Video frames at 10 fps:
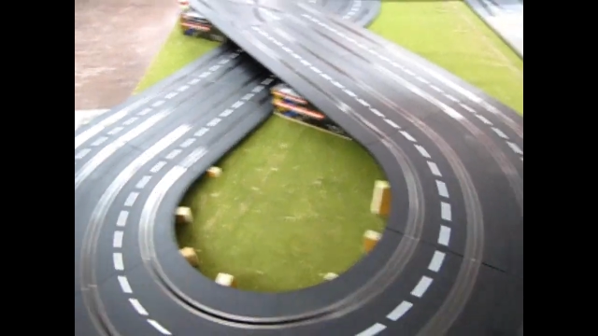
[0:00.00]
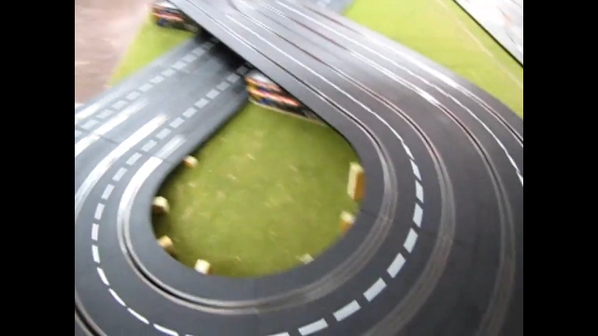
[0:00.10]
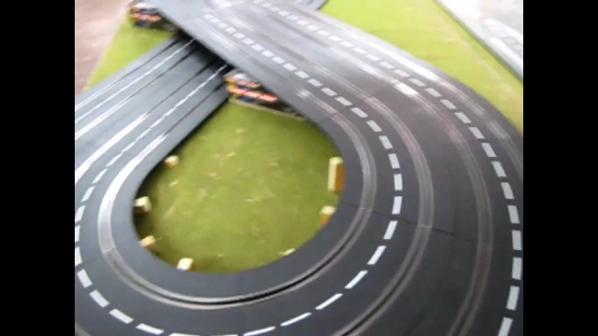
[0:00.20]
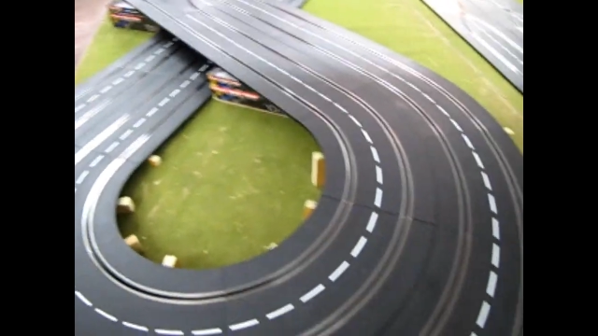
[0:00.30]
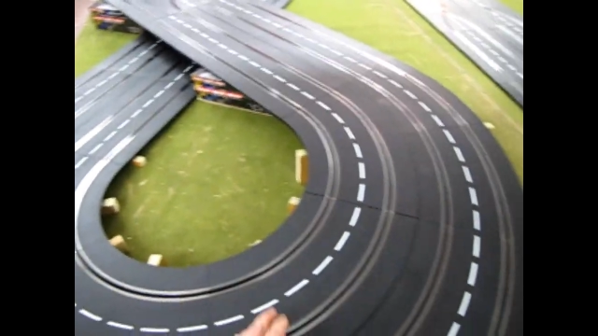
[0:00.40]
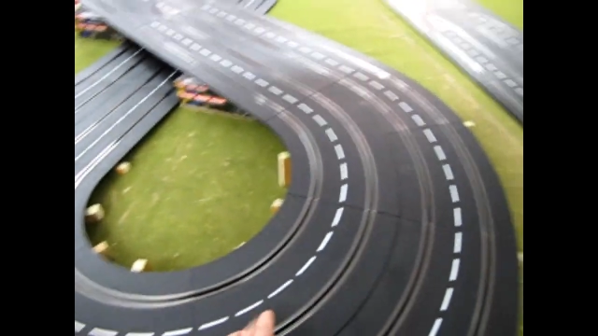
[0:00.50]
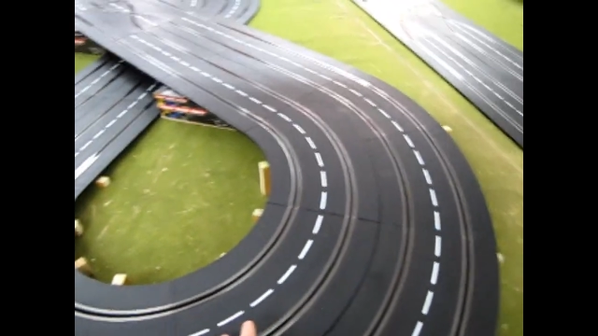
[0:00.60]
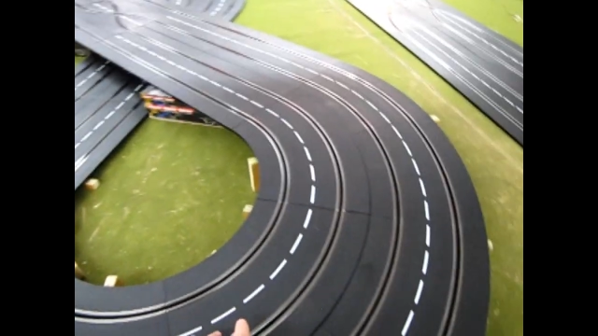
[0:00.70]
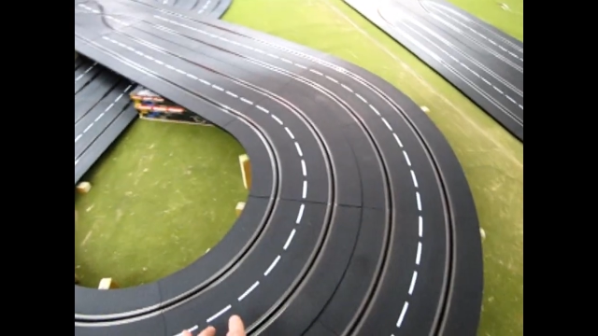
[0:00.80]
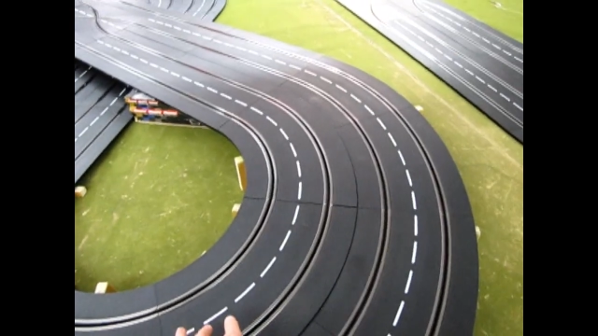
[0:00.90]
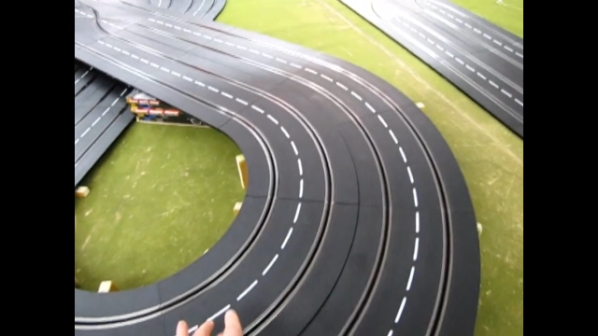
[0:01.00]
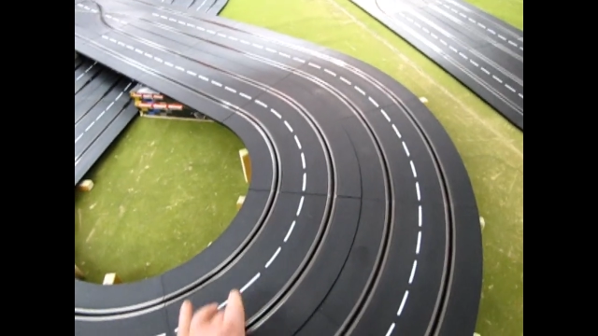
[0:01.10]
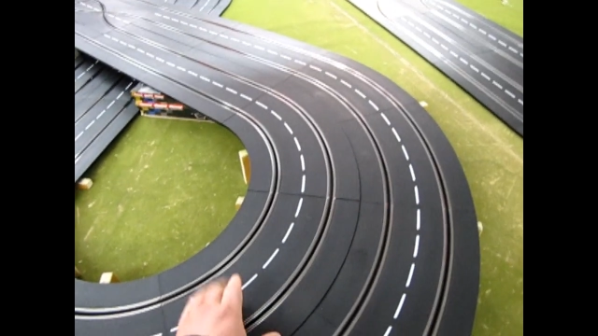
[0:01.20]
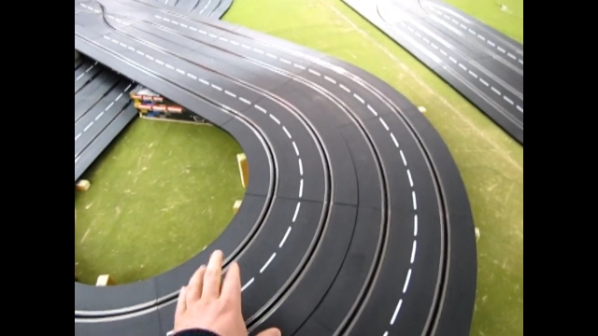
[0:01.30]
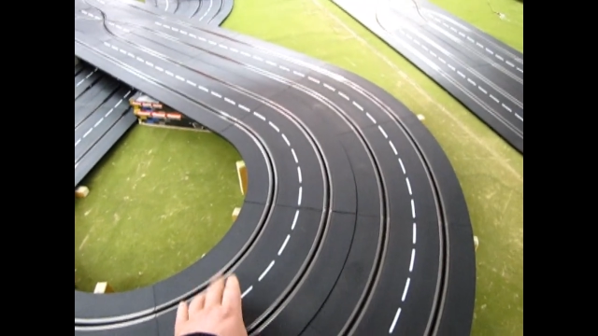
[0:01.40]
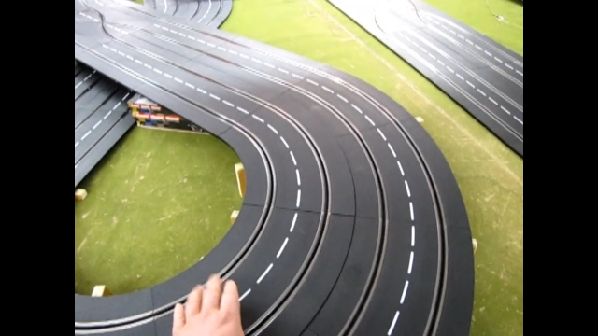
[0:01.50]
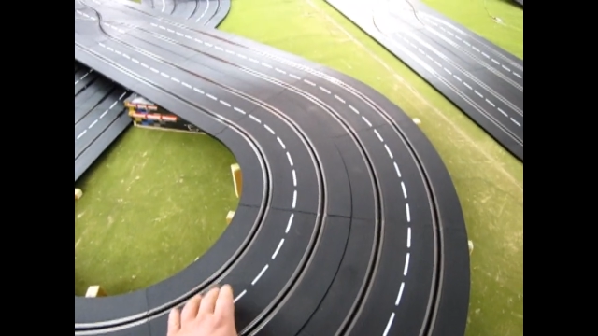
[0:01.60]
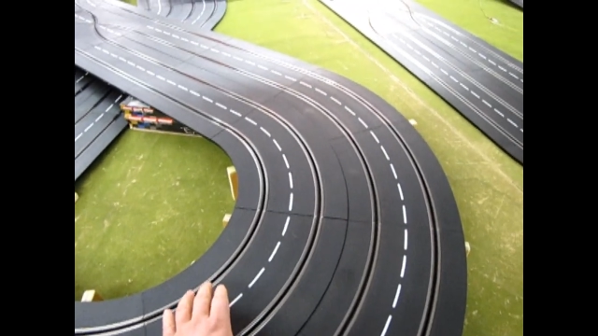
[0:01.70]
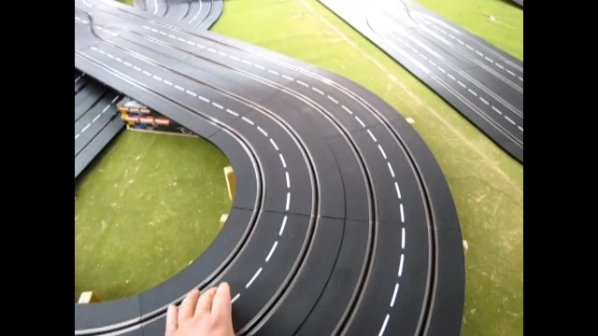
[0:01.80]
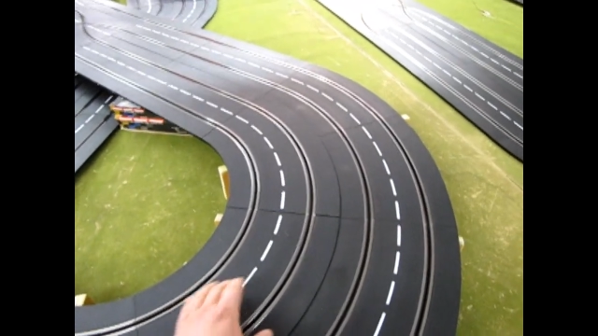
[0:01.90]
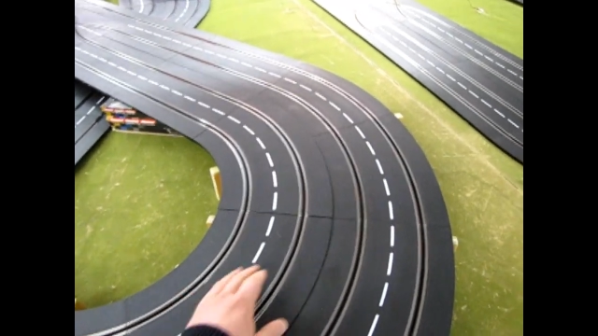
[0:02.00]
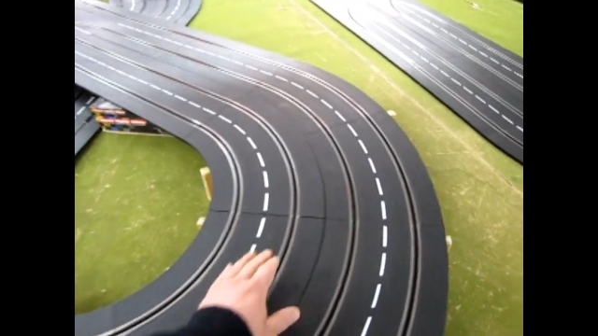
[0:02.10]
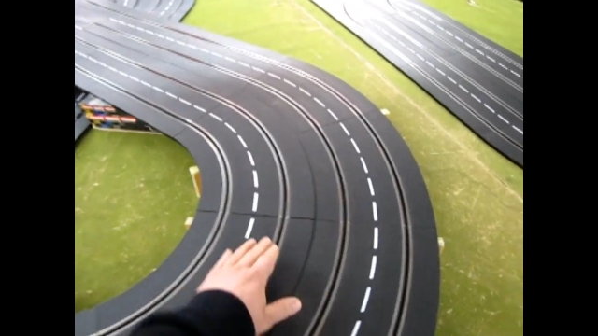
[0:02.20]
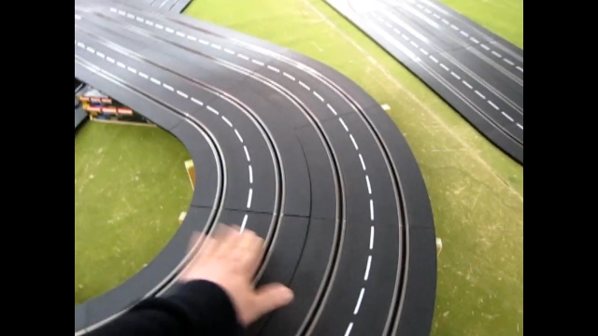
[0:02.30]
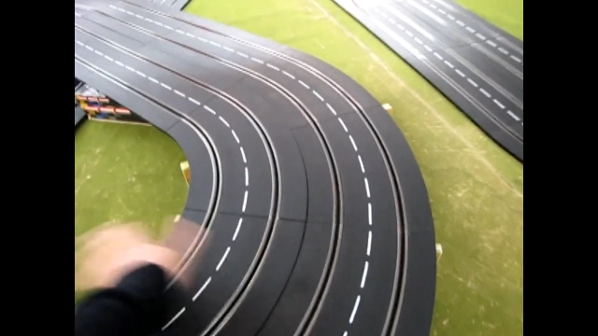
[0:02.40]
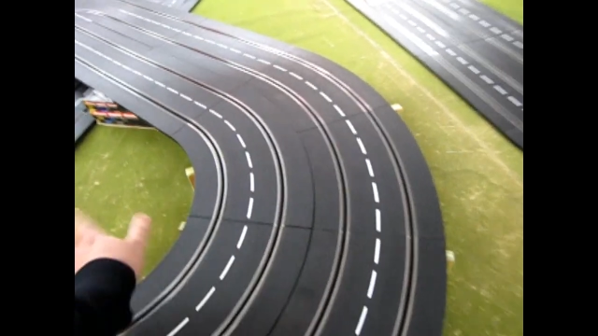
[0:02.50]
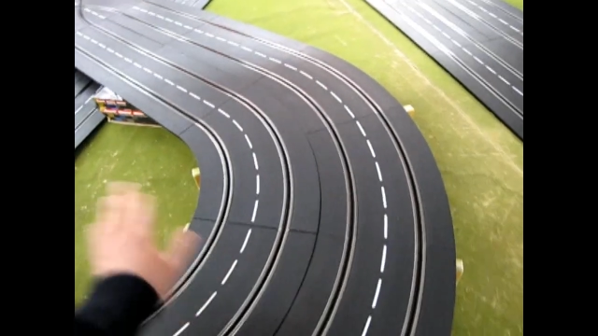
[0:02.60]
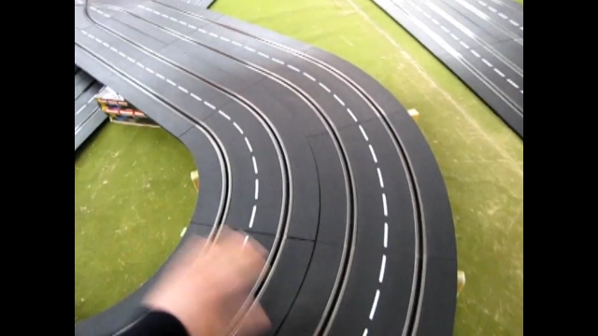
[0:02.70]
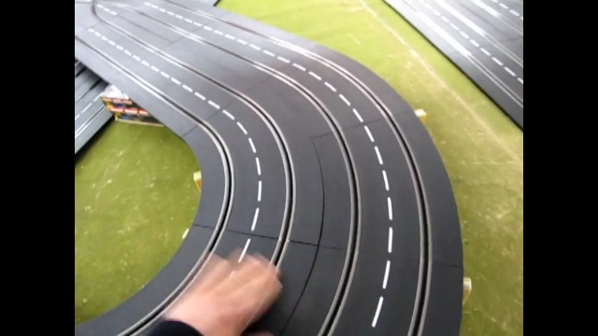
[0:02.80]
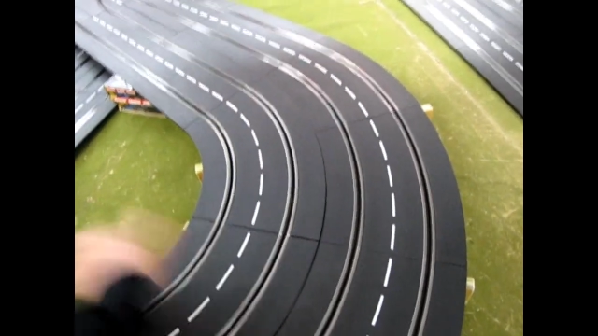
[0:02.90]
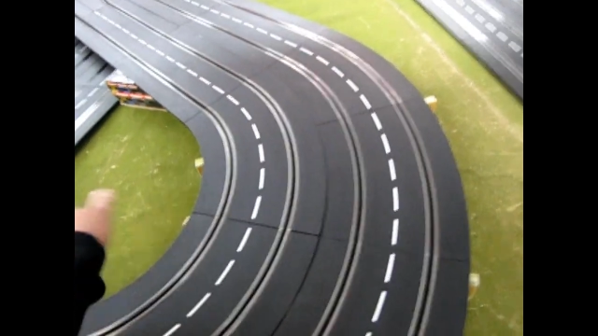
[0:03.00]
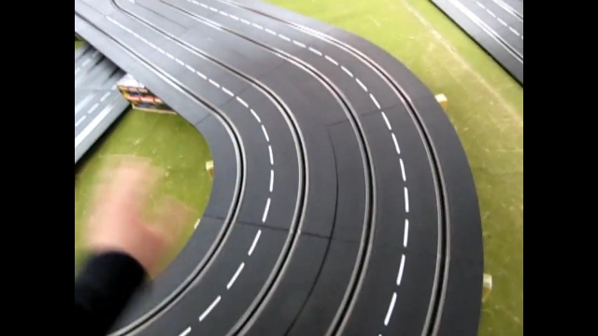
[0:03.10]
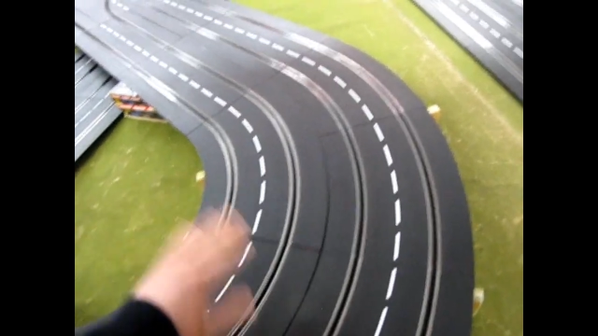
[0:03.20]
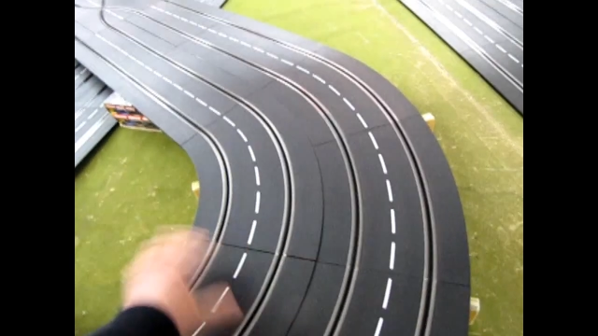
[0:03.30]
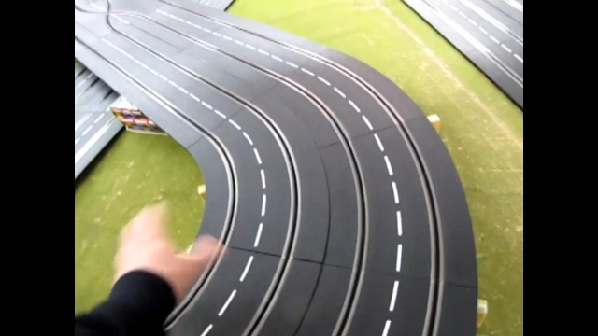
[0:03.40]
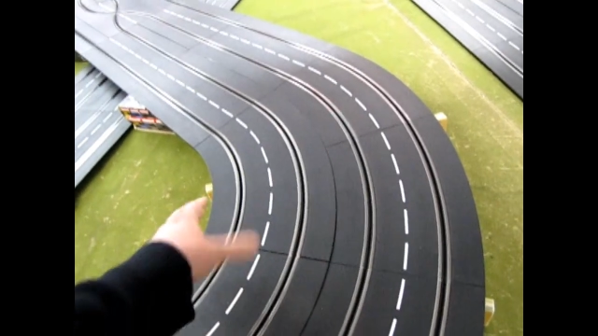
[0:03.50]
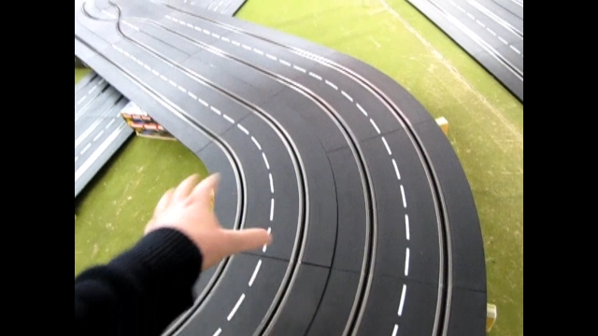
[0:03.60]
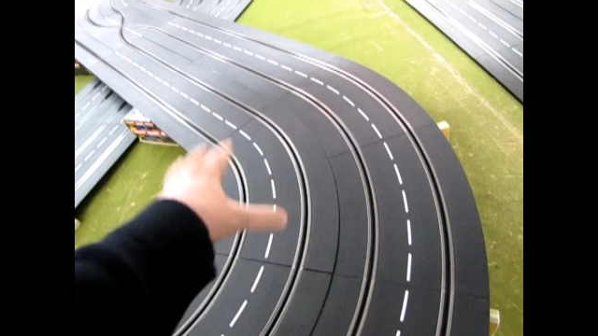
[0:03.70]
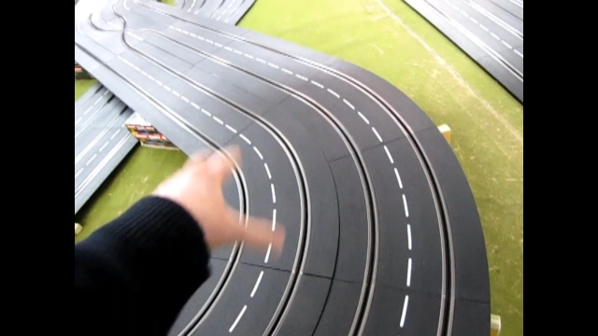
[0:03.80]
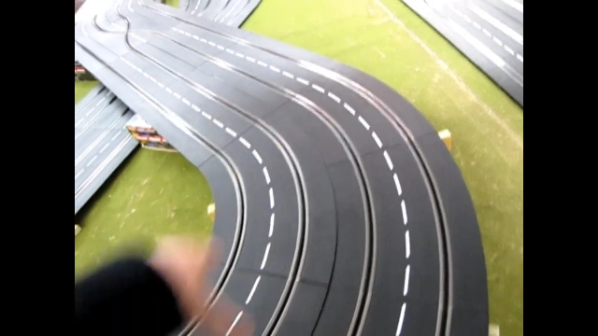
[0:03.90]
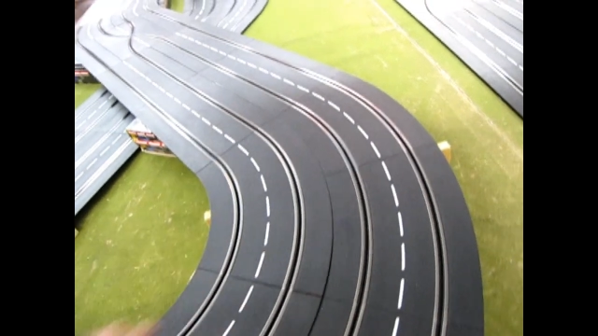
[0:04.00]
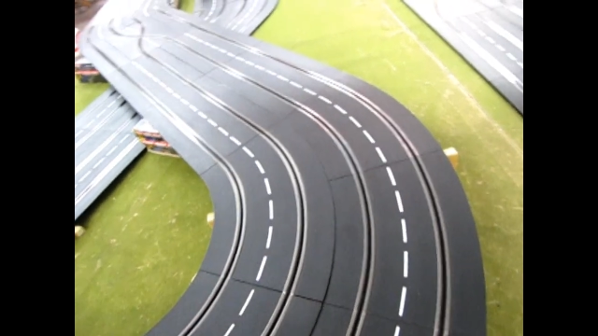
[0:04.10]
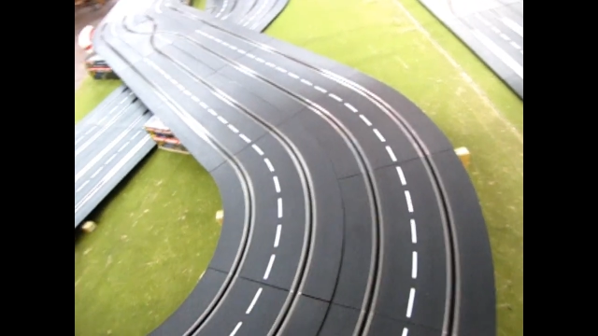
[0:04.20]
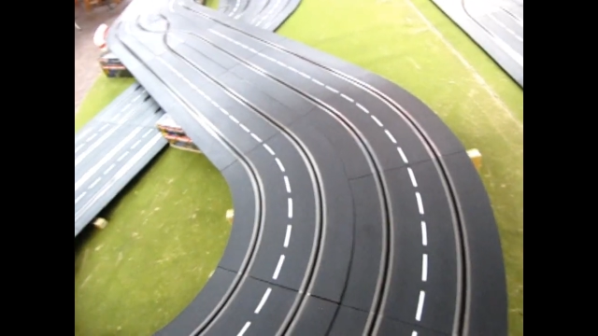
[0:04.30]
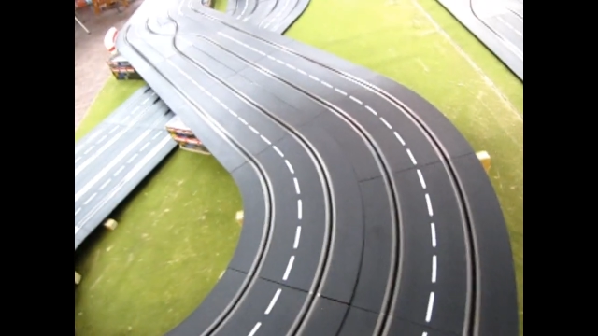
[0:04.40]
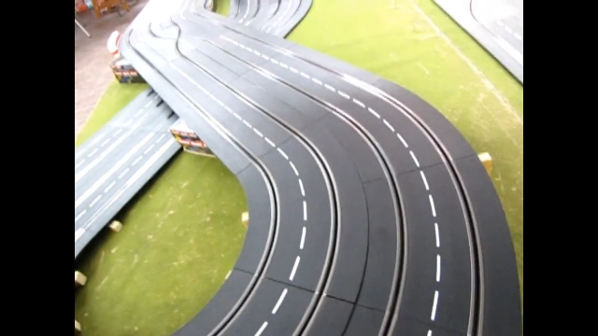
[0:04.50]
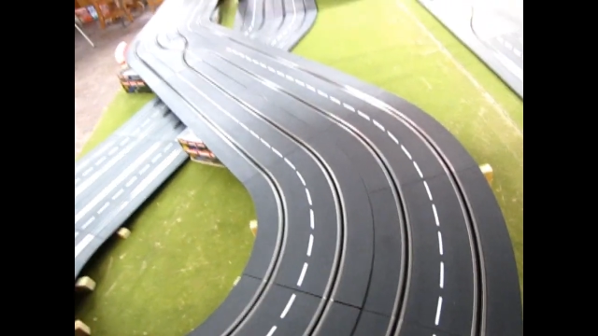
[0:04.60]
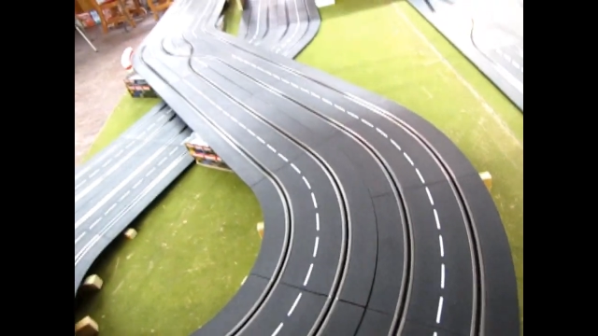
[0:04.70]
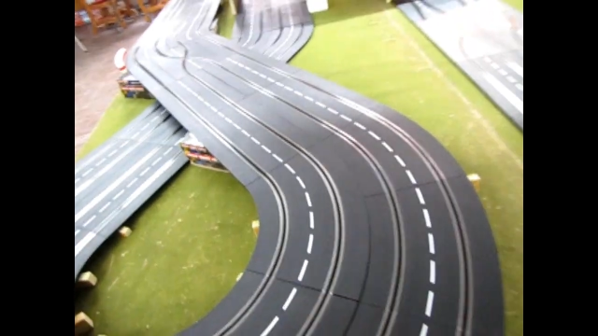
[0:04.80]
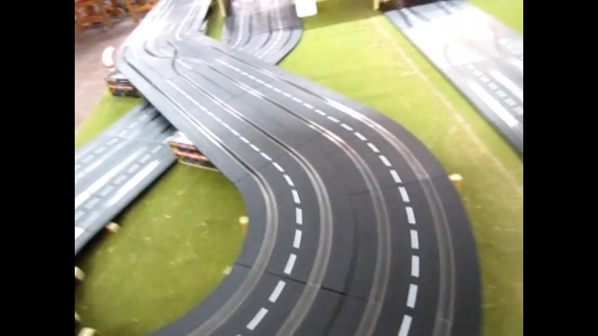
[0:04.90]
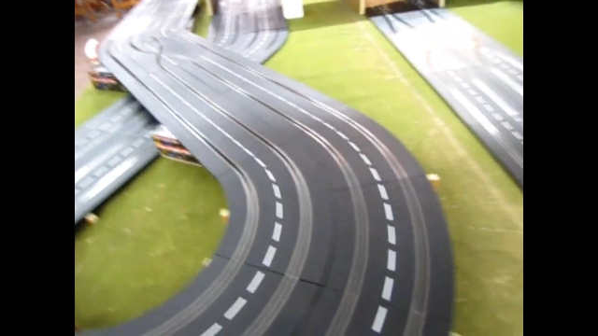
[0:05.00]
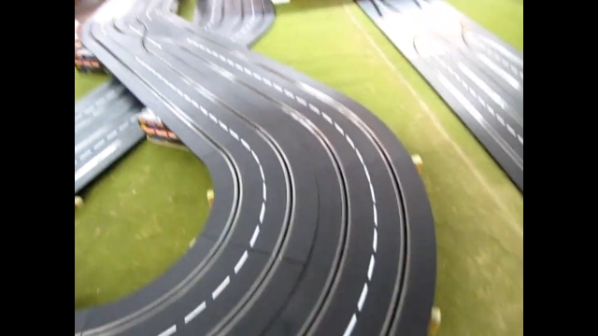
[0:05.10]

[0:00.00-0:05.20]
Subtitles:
[unreadable: no face in view]